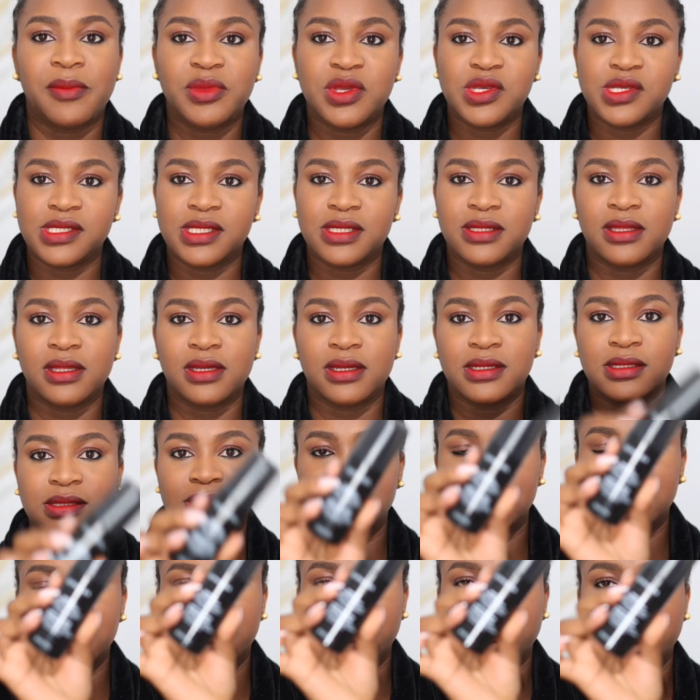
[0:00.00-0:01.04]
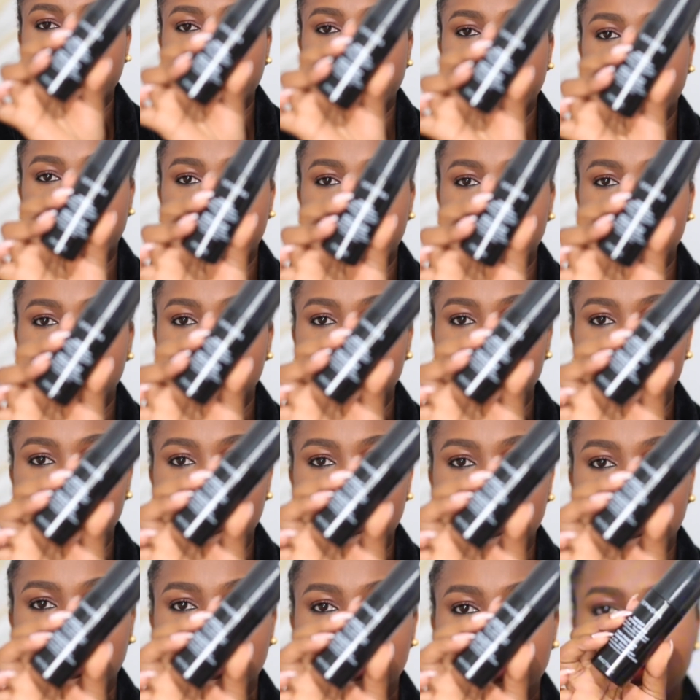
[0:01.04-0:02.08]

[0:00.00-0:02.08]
using the Sephora setting